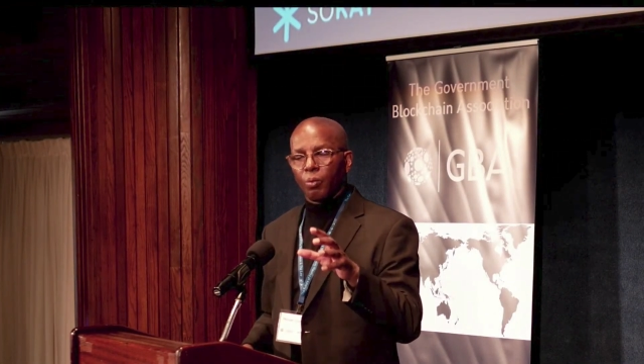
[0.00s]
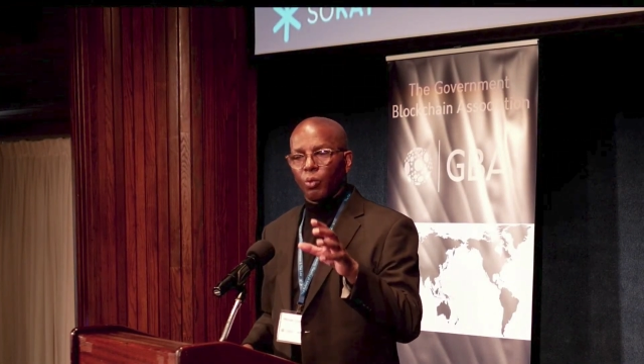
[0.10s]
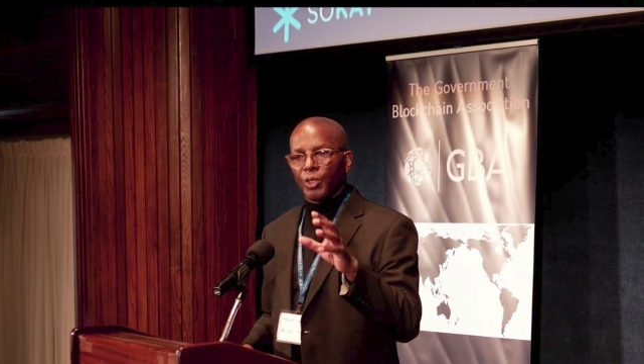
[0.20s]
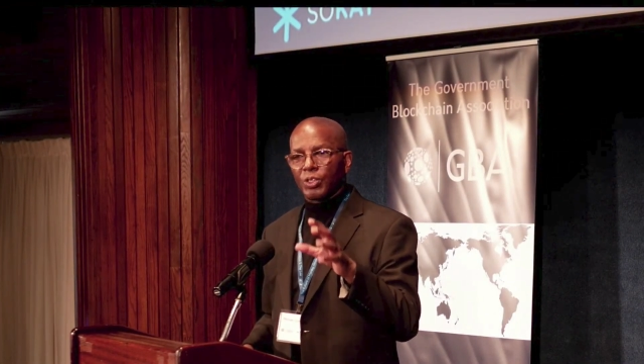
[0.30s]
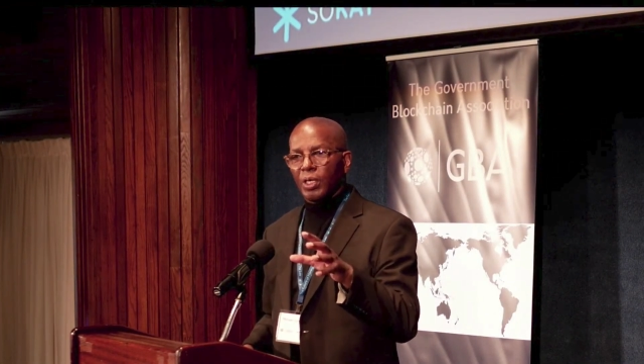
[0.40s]

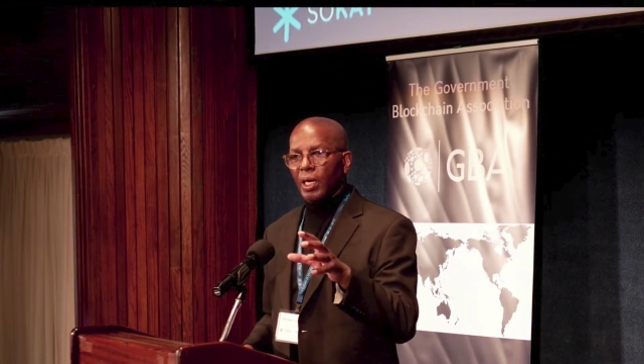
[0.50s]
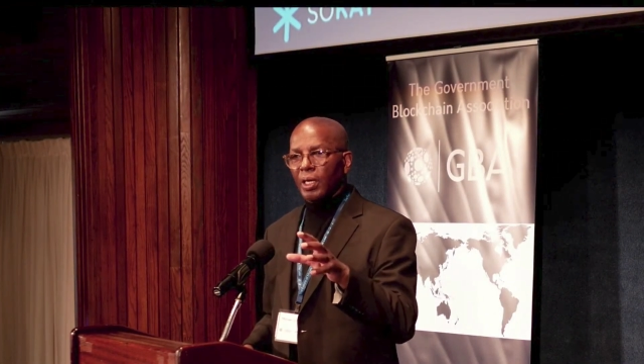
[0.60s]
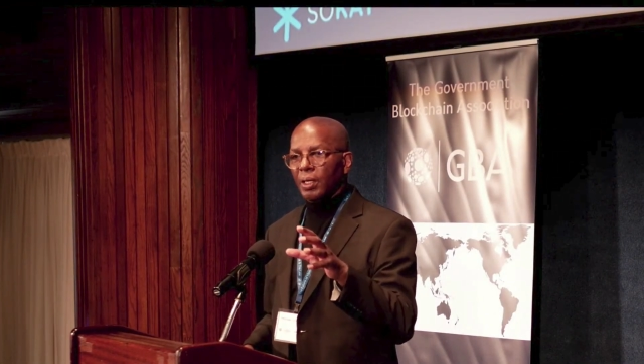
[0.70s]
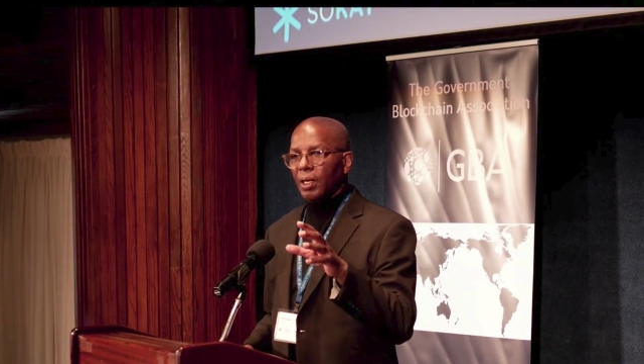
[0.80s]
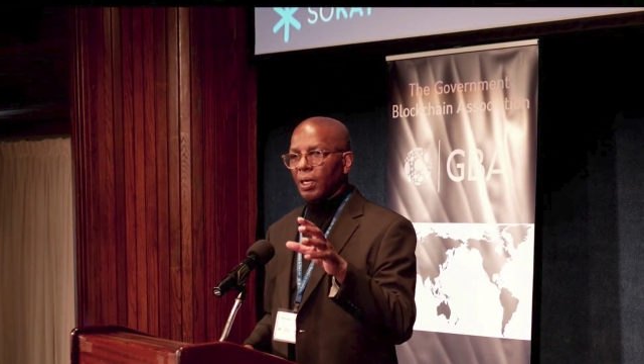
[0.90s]
which
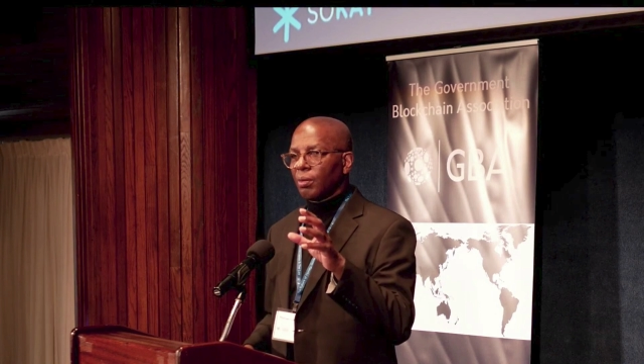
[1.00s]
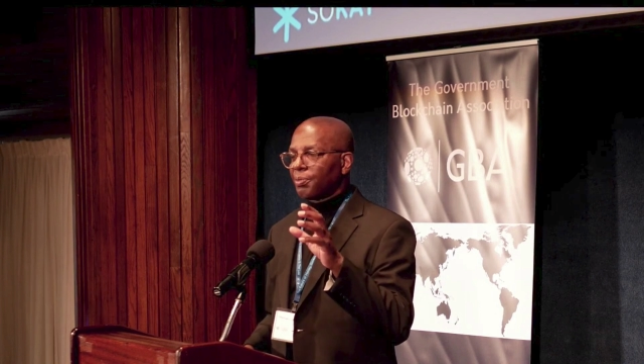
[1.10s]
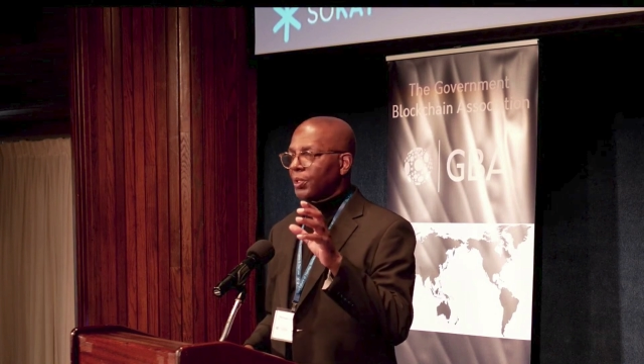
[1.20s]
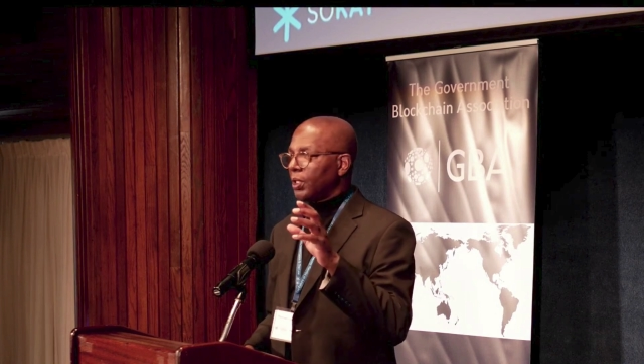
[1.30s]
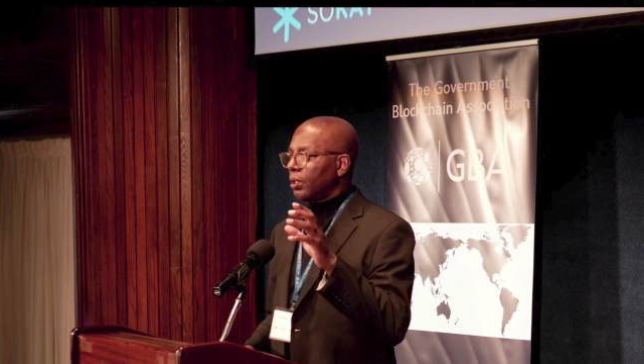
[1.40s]
none
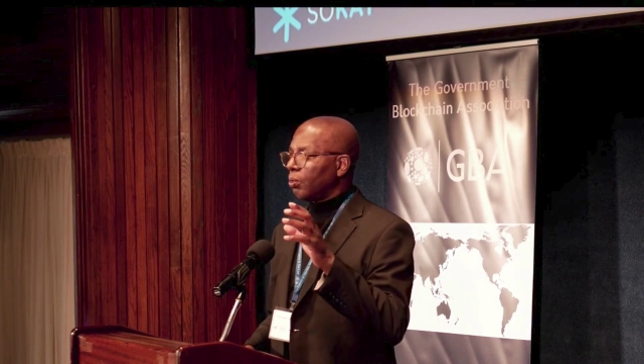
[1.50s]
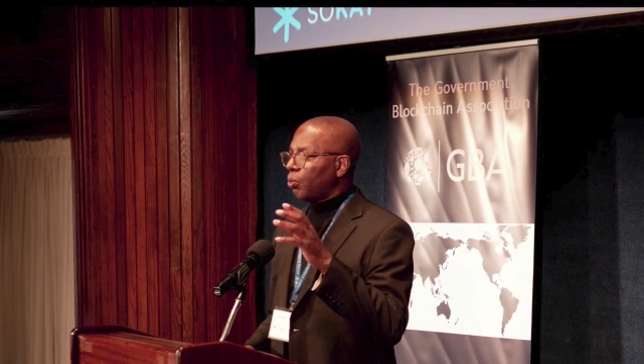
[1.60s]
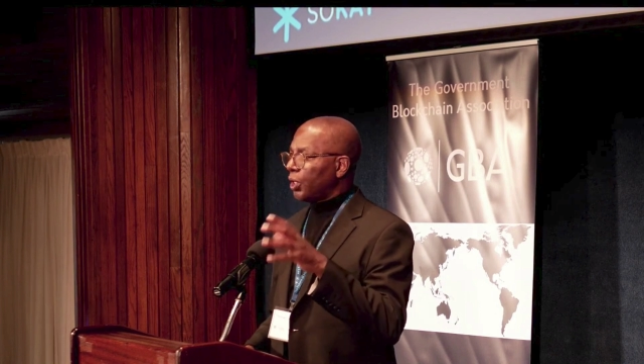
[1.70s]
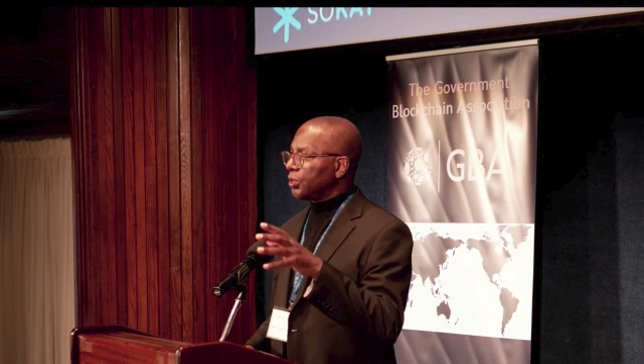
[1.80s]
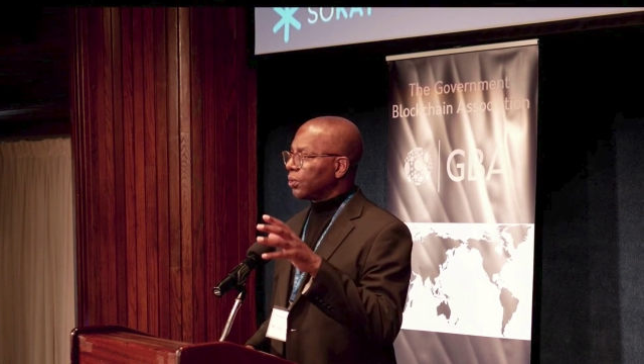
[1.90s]
of the
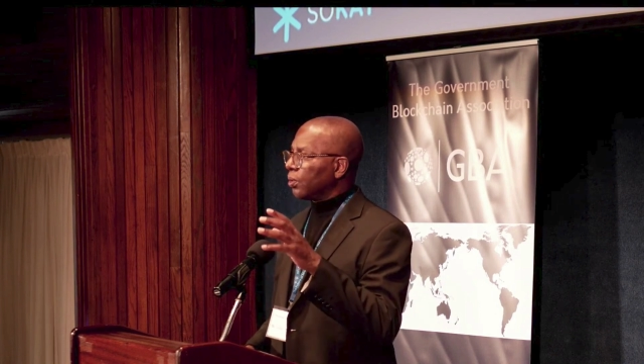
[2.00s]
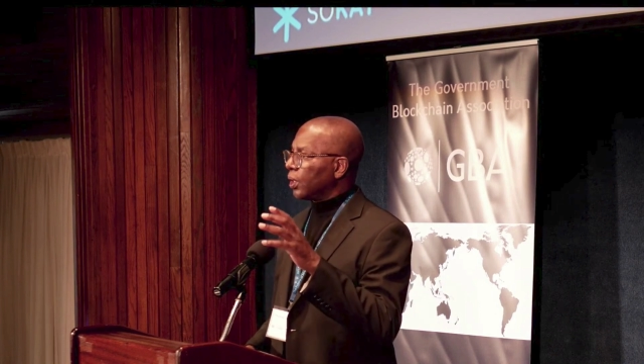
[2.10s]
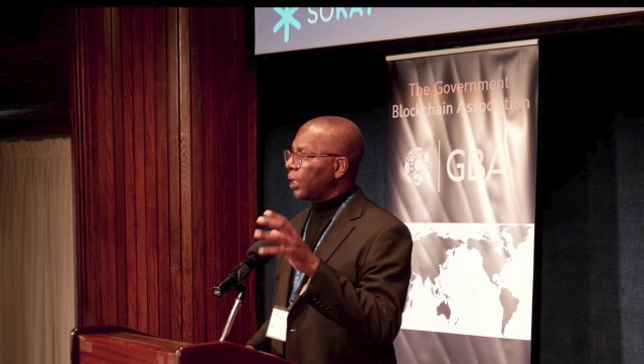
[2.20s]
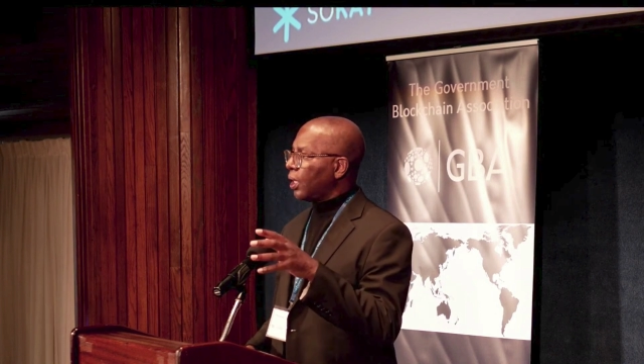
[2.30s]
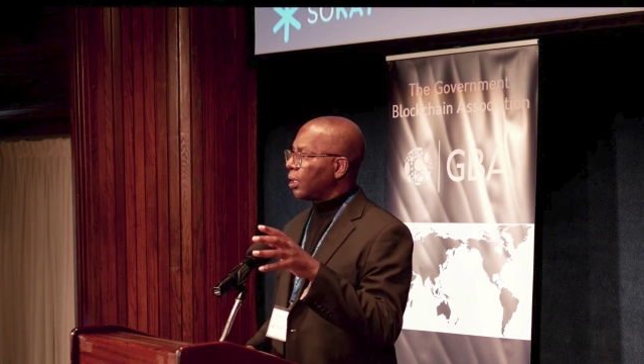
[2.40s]
Western
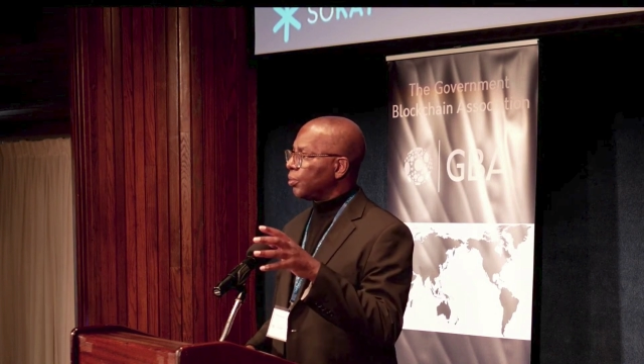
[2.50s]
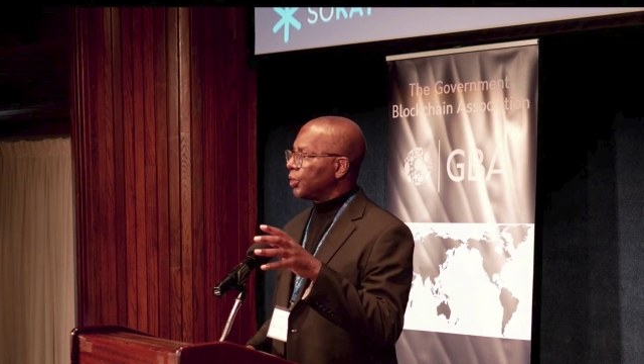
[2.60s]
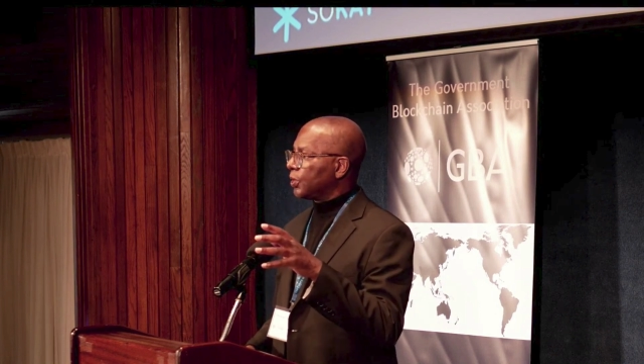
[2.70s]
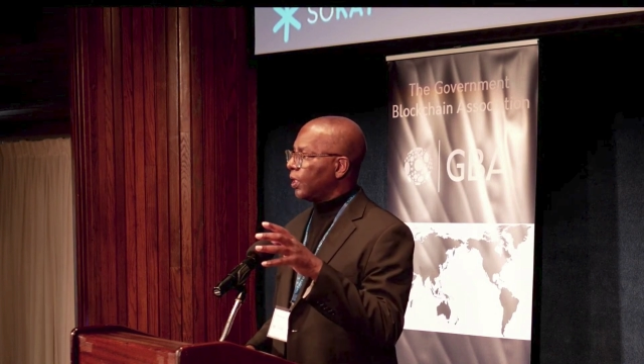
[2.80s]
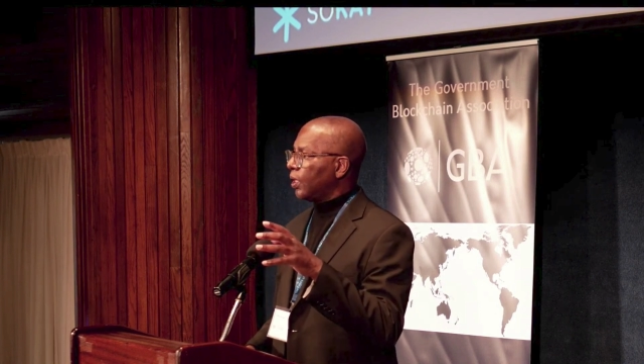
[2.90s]

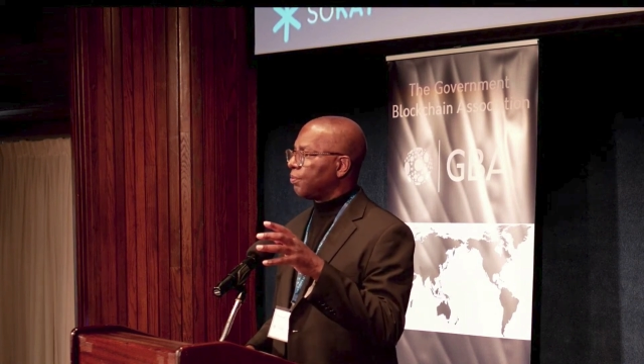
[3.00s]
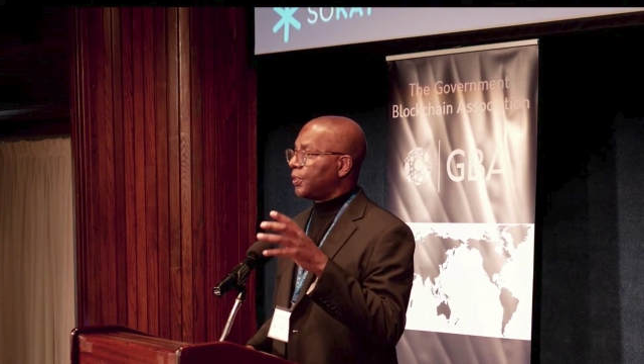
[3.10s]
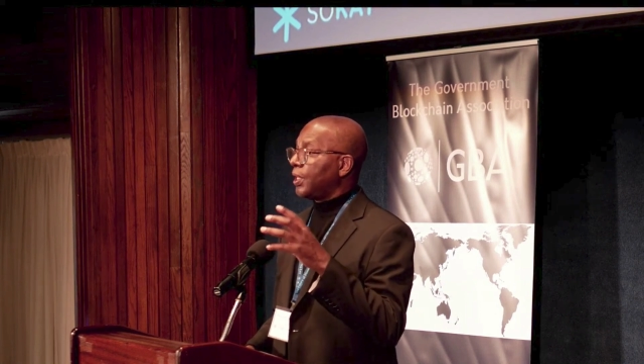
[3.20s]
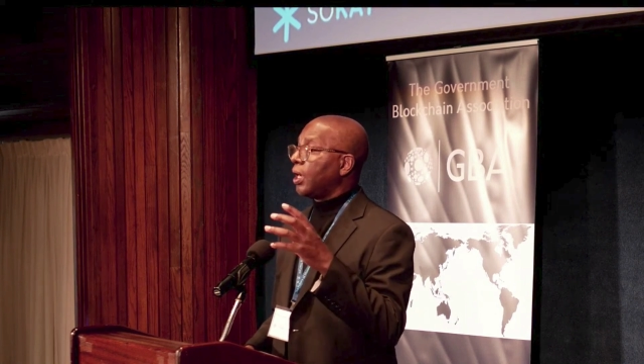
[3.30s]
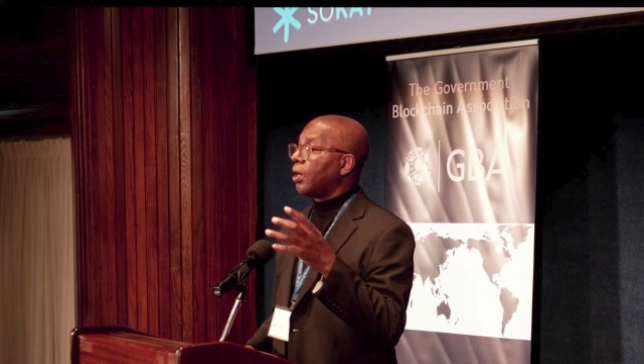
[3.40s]
economists
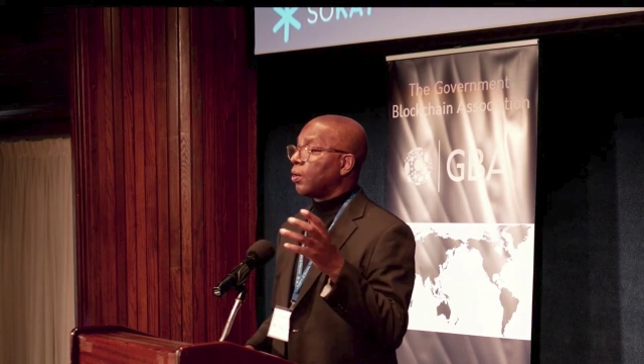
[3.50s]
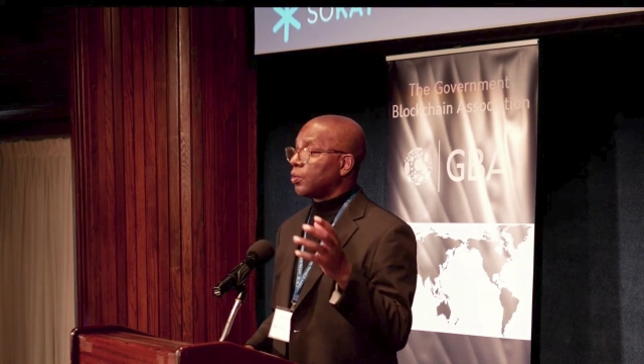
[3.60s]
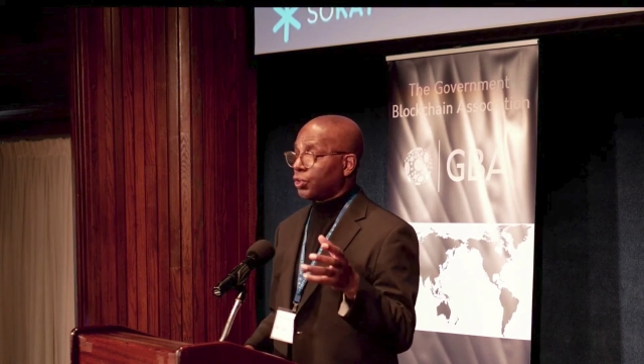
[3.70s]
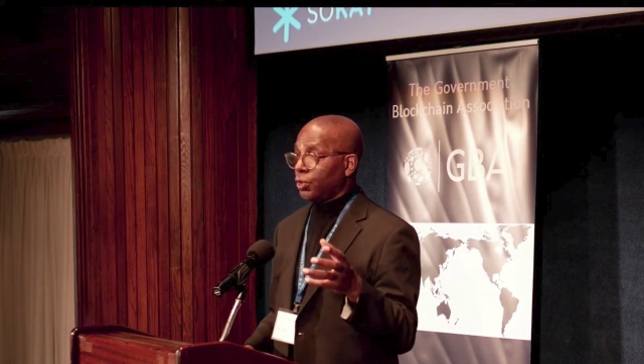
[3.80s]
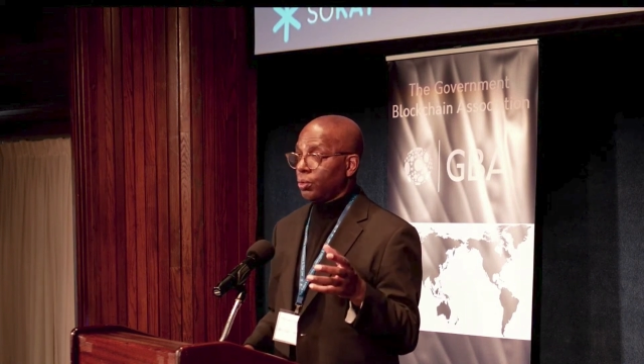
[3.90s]
have
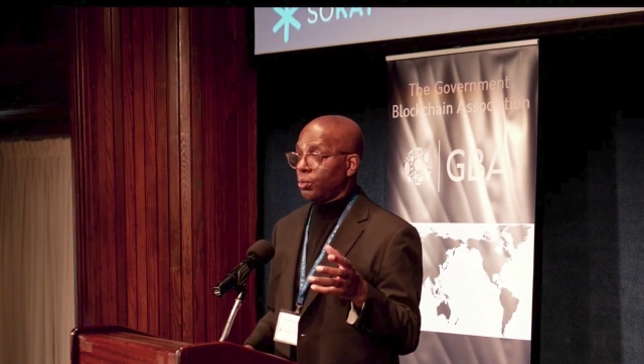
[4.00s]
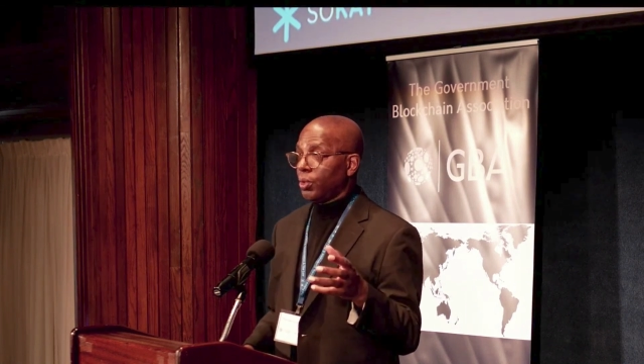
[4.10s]
dared to